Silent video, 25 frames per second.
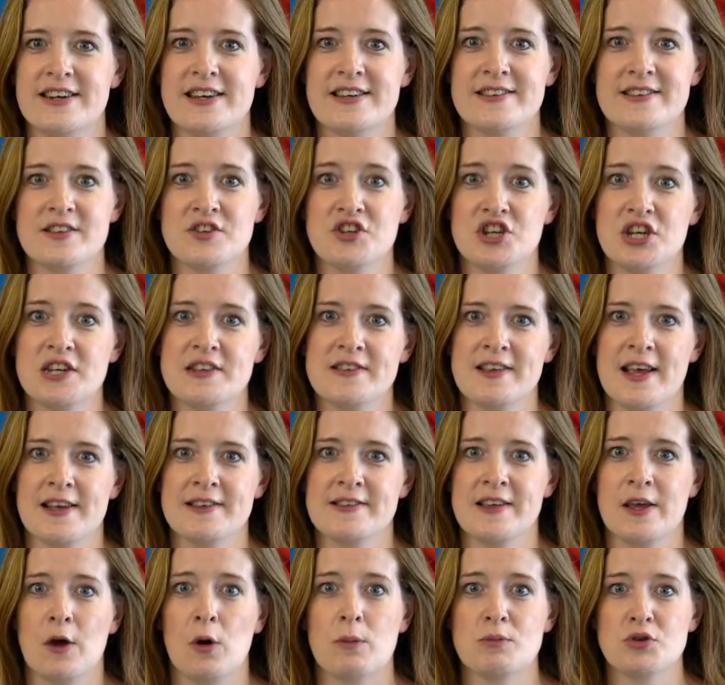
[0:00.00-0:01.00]
as a
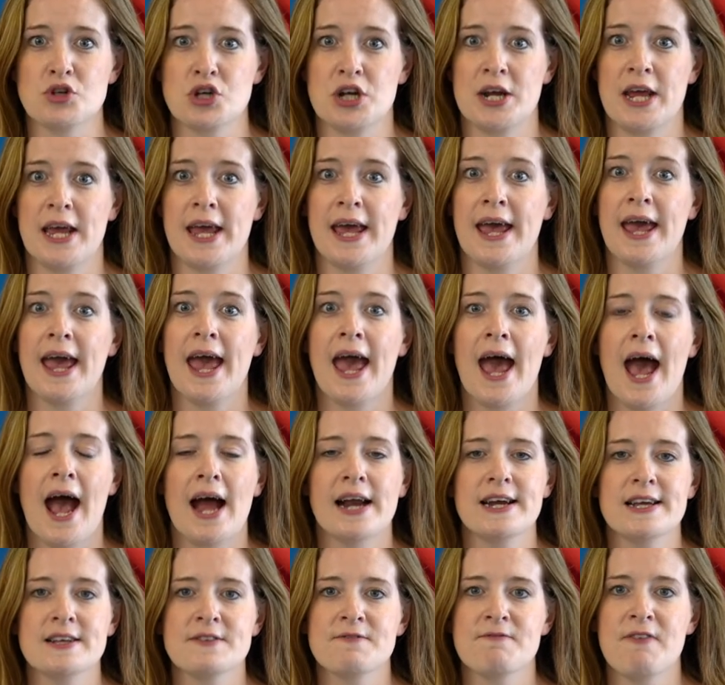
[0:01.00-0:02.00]
GCSE option here
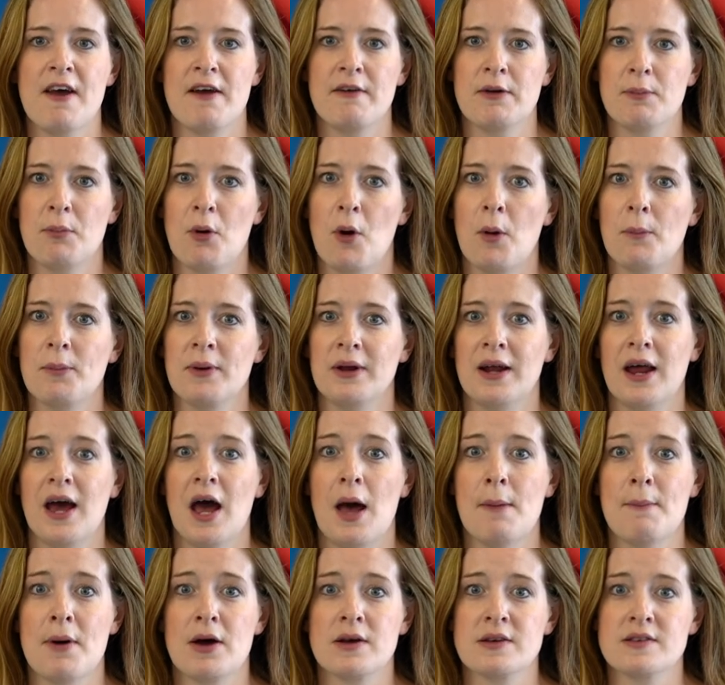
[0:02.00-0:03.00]
and it's very popular
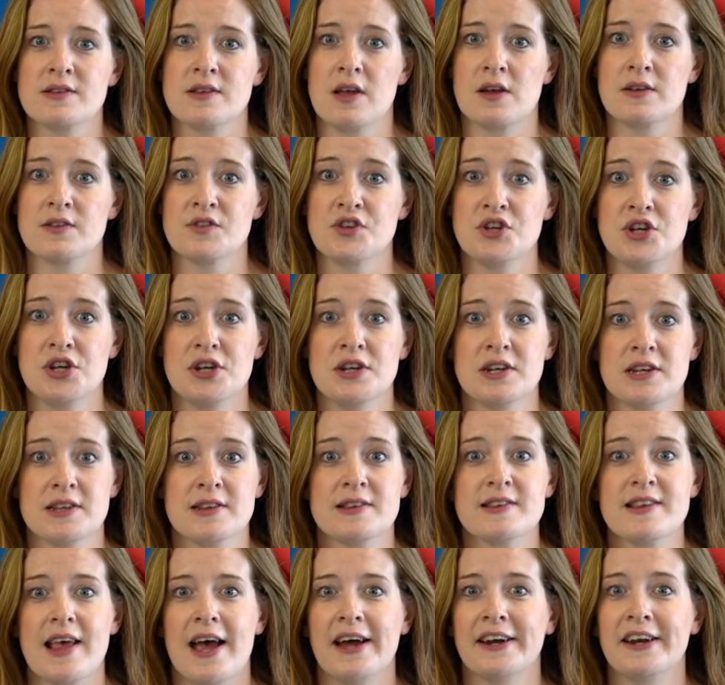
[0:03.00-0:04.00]
amongst our
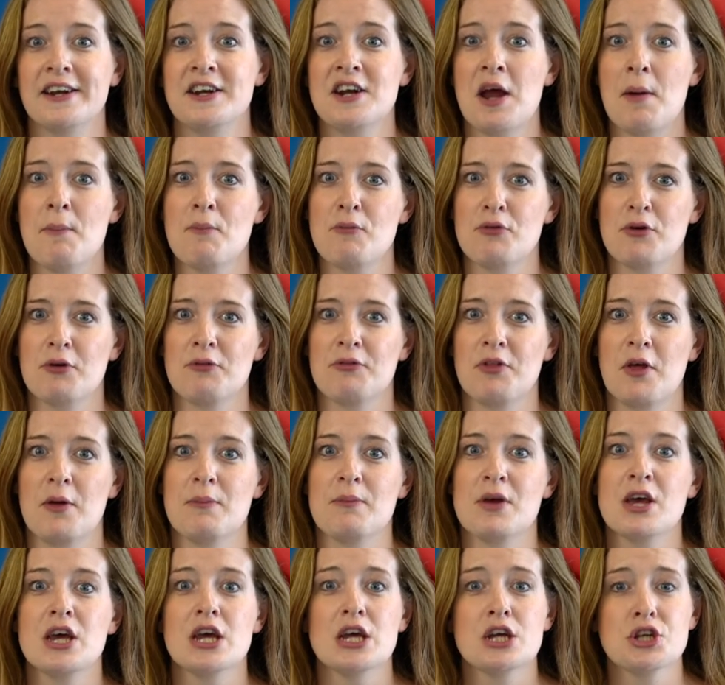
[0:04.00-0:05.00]
students and a number of
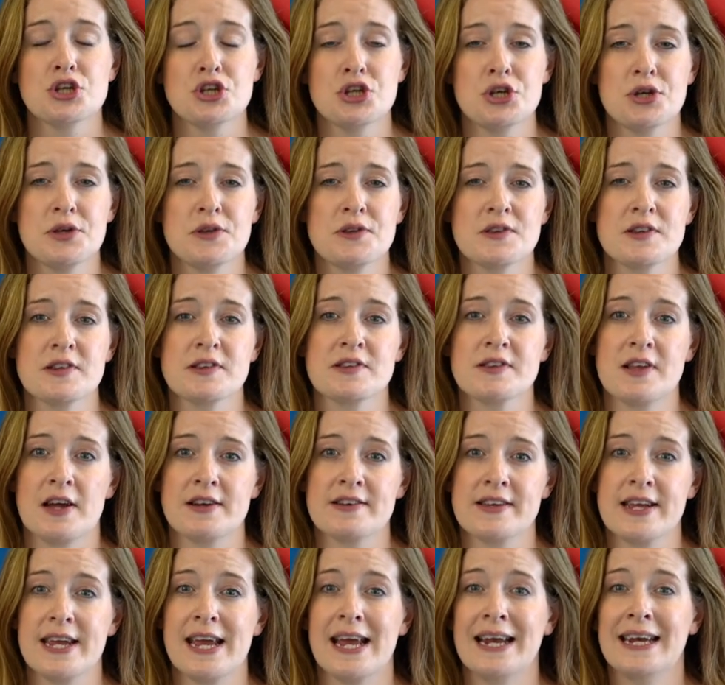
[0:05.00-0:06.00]
them choose to
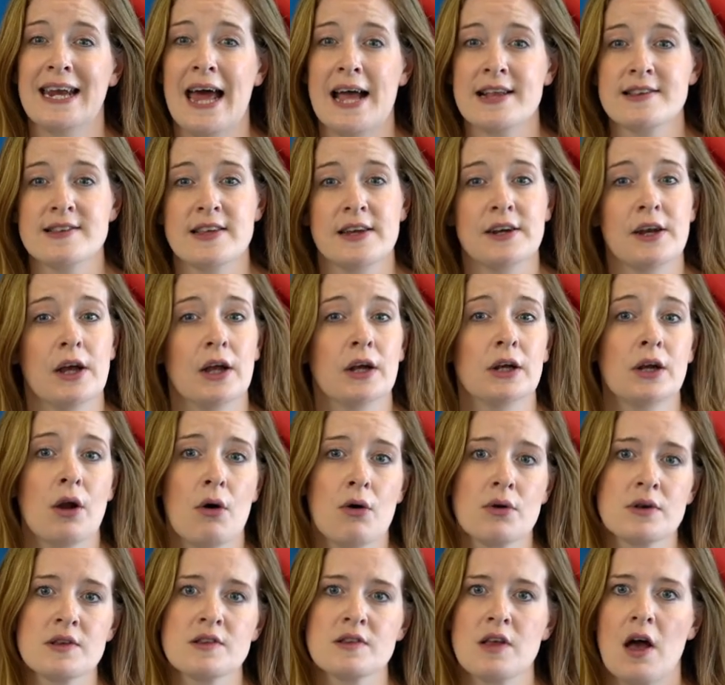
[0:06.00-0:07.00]
study Latin
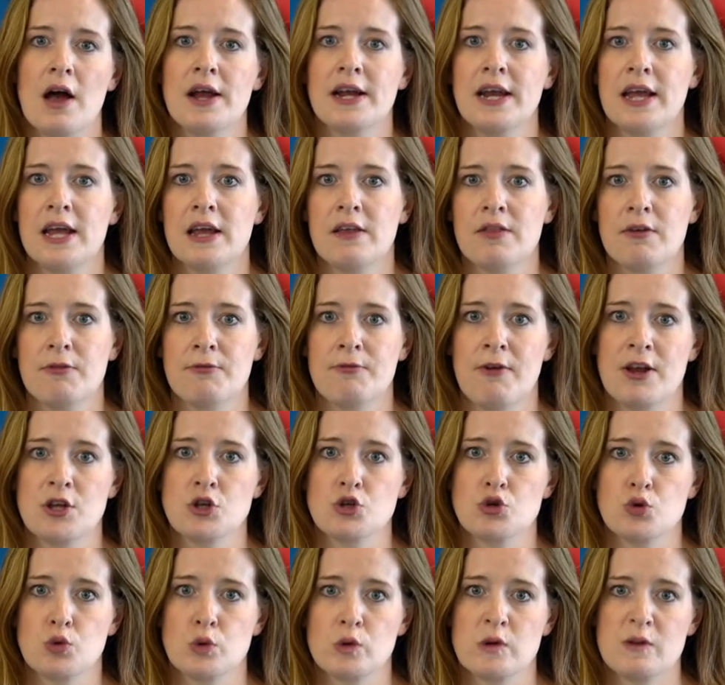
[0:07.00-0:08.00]
alongside either
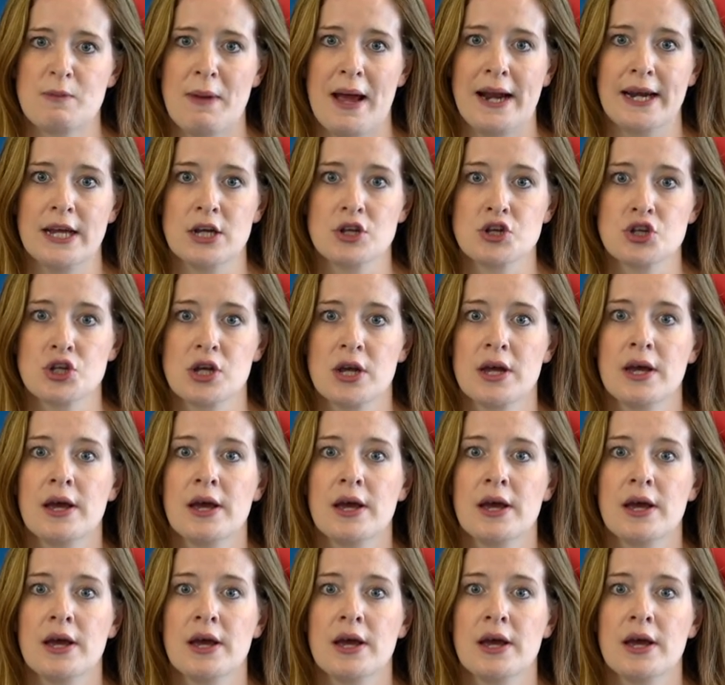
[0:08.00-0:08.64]
French or Spanish.